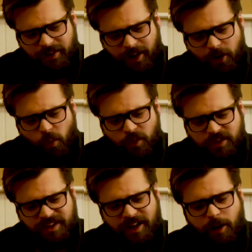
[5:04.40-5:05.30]
I owned a
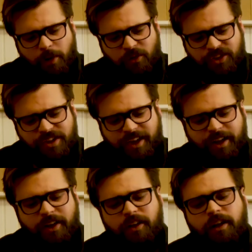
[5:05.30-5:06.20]
10 ml
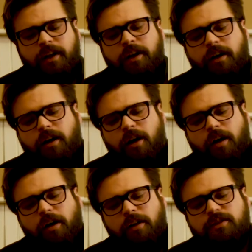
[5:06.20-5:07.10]
decant
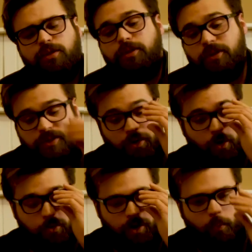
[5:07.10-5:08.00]
2 years
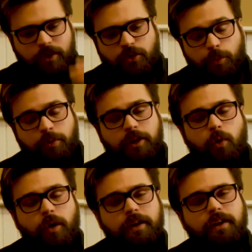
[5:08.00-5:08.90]
ago that I went through pretty
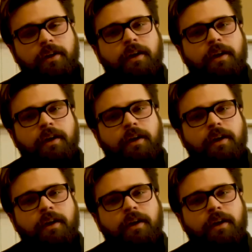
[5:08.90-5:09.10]
quick.